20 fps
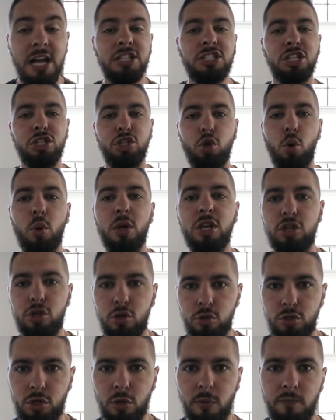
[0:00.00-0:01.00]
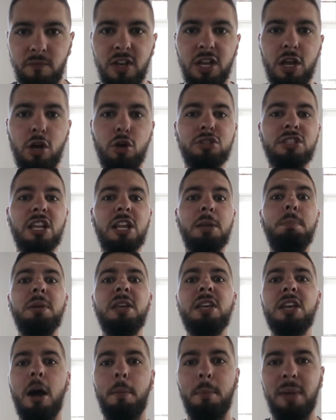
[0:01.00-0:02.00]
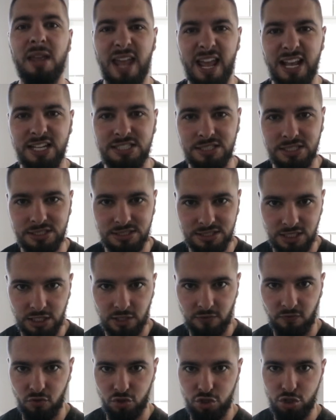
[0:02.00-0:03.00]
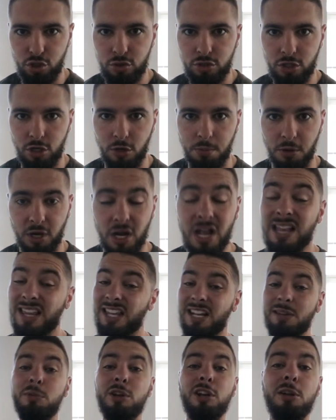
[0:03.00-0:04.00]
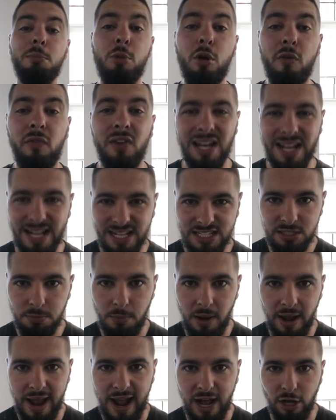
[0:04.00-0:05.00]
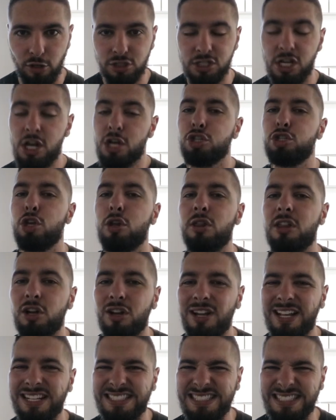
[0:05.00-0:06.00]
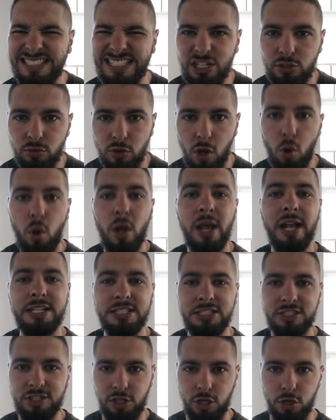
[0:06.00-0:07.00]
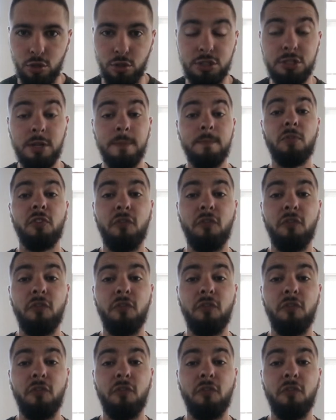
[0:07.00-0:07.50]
to doing YouTube videos and becoming a successful YouTuber that I'm gonna move it into my house so there is zero excuse